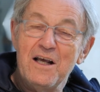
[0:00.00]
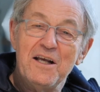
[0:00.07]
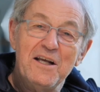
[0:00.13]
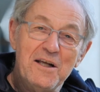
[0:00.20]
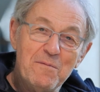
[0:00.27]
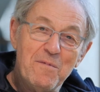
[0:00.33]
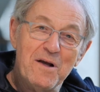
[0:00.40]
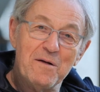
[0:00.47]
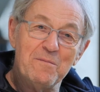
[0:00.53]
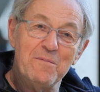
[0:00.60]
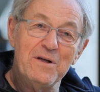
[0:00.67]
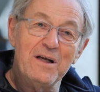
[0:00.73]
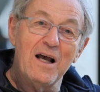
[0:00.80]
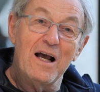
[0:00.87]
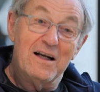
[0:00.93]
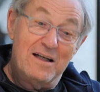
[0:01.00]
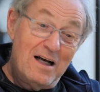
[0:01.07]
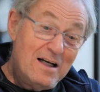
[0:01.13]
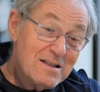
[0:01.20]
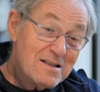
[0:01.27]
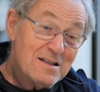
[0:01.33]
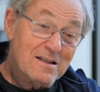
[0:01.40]
he may be, and
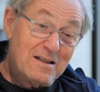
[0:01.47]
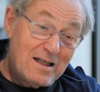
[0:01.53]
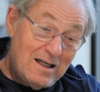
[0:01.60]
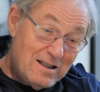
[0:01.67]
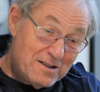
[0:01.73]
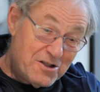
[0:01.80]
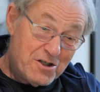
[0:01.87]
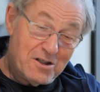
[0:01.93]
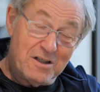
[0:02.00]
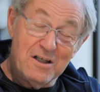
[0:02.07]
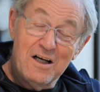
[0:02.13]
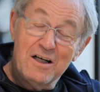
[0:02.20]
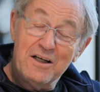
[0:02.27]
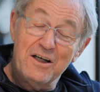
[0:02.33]
cancel culture